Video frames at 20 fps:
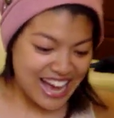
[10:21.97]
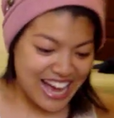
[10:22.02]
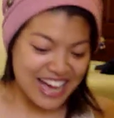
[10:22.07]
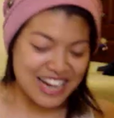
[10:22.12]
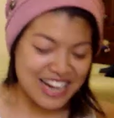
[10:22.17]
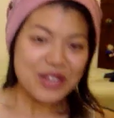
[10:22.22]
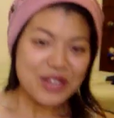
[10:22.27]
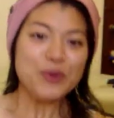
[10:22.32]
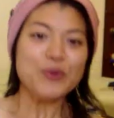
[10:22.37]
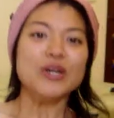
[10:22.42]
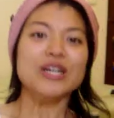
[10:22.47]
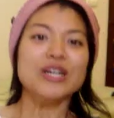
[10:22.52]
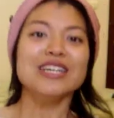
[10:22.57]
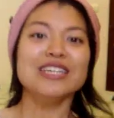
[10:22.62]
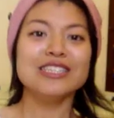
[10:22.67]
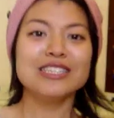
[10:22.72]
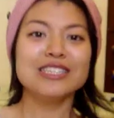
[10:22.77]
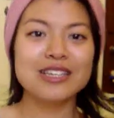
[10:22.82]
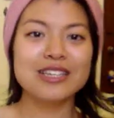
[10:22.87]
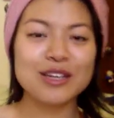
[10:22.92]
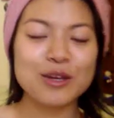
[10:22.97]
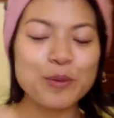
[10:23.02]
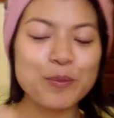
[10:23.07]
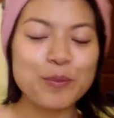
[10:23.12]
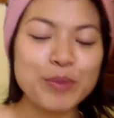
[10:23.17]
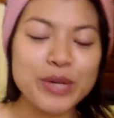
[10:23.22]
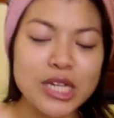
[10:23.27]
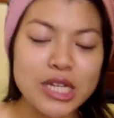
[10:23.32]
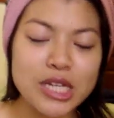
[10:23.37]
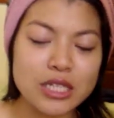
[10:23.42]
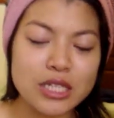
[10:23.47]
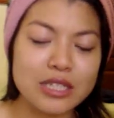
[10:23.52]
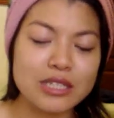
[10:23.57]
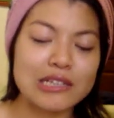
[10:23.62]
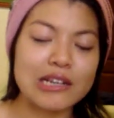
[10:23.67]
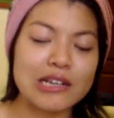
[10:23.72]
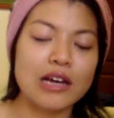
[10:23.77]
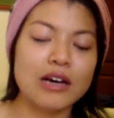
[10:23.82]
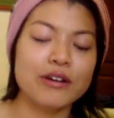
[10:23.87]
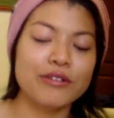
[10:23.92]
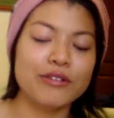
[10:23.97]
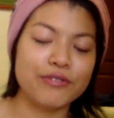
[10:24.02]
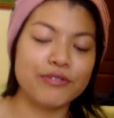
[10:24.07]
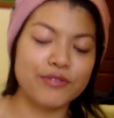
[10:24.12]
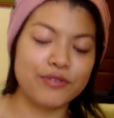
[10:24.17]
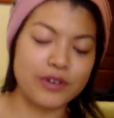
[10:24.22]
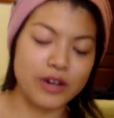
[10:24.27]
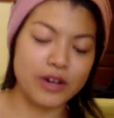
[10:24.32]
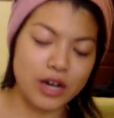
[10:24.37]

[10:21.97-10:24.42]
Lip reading: And otherwise, peace, love,